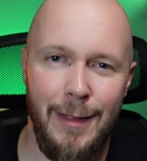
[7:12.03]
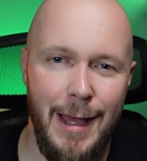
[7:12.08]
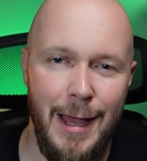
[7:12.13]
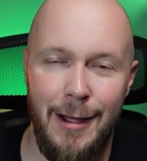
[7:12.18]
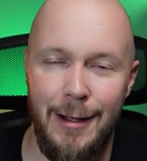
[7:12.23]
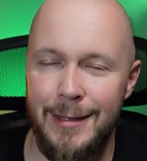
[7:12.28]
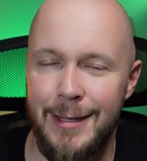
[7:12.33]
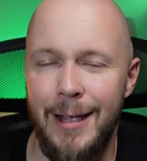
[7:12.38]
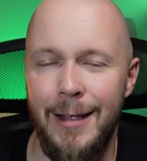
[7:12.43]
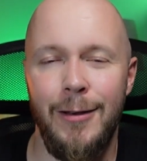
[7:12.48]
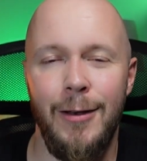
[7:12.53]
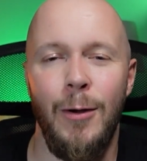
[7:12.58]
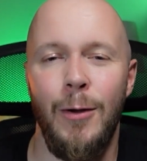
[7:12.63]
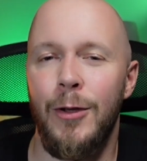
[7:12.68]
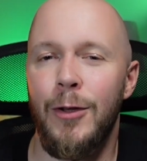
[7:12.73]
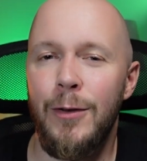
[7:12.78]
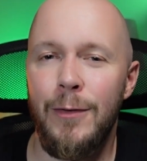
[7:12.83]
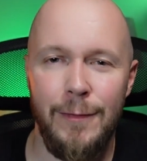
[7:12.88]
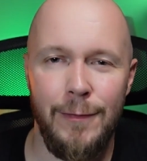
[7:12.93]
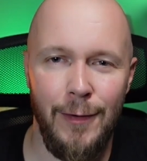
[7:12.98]
that. I don't know, I
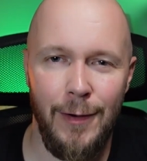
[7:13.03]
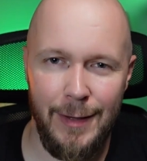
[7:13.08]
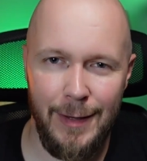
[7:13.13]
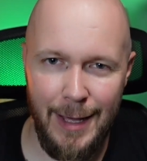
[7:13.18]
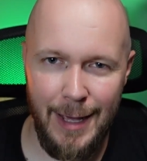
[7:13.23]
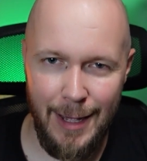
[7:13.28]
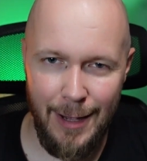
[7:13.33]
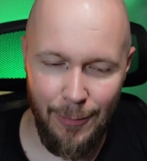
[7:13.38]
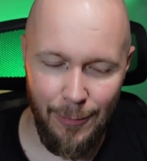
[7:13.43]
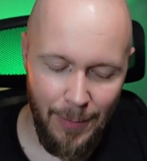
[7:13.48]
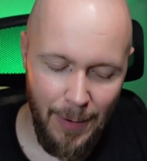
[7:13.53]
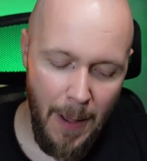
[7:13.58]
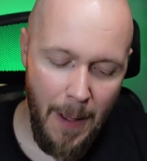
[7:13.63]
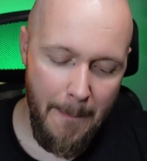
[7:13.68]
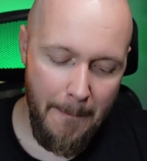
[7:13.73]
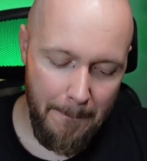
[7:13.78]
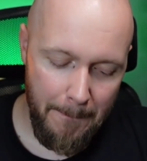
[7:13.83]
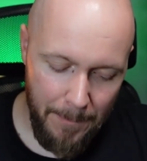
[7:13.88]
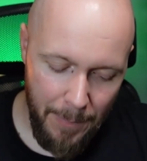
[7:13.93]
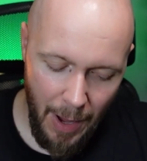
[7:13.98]
couldn't find that out.
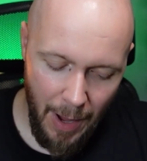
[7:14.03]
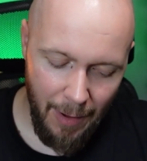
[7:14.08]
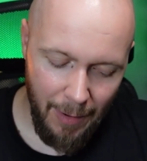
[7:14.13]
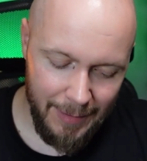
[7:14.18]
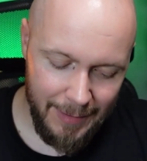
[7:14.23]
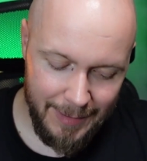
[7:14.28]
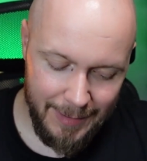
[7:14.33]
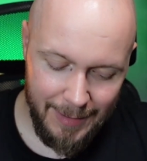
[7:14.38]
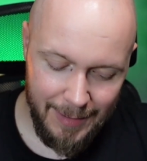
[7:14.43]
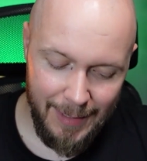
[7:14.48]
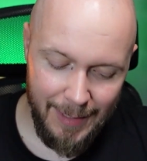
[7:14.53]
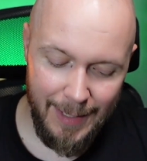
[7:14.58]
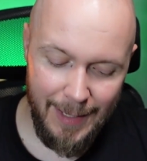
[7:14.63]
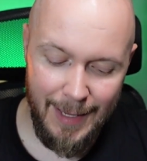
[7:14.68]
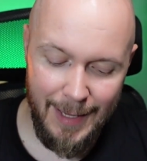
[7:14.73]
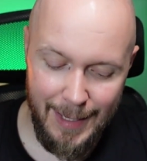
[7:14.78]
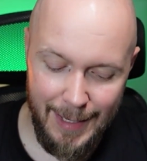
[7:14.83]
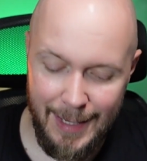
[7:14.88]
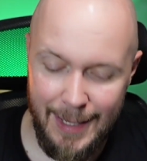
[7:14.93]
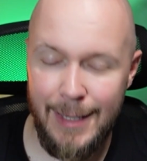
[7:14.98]
But
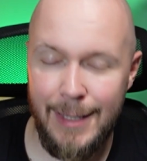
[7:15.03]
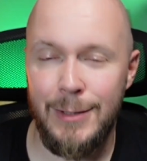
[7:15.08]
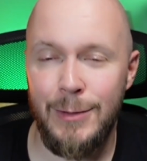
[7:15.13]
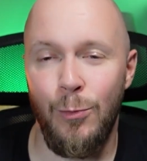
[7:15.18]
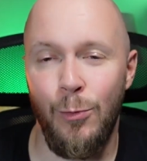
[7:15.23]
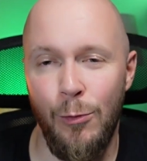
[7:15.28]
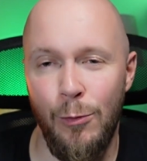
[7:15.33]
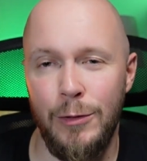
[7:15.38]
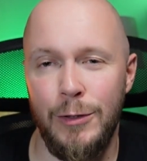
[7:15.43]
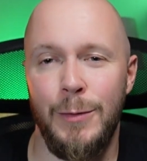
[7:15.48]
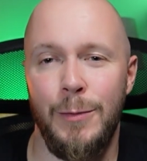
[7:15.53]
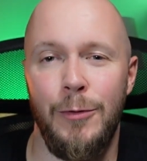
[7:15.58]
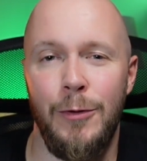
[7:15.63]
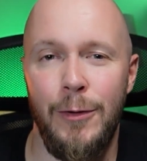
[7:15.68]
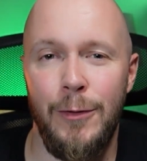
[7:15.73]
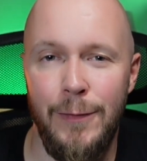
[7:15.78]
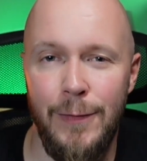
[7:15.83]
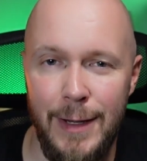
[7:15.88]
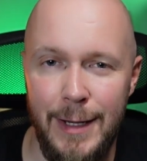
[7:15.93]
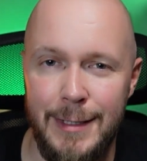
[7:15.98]
it is
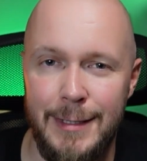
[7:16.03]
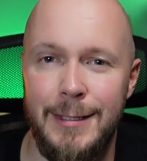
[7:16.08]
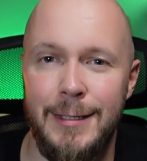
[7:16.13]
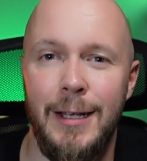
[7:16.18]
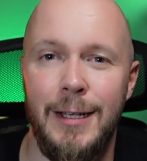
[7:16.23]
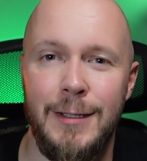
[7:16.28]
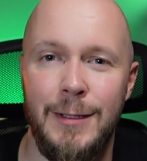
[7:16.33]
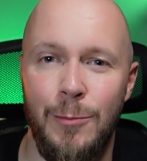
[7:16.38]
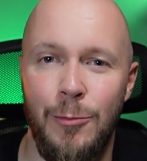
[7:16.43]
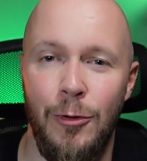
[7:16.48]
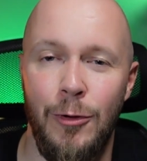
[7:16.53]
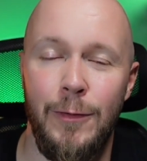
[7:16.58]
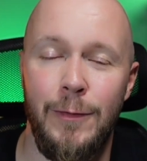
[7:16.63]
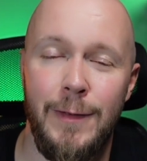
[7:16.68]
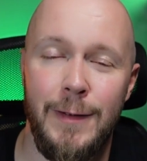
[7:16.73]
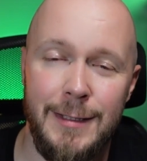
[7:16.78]
waterproof, it is dustproof.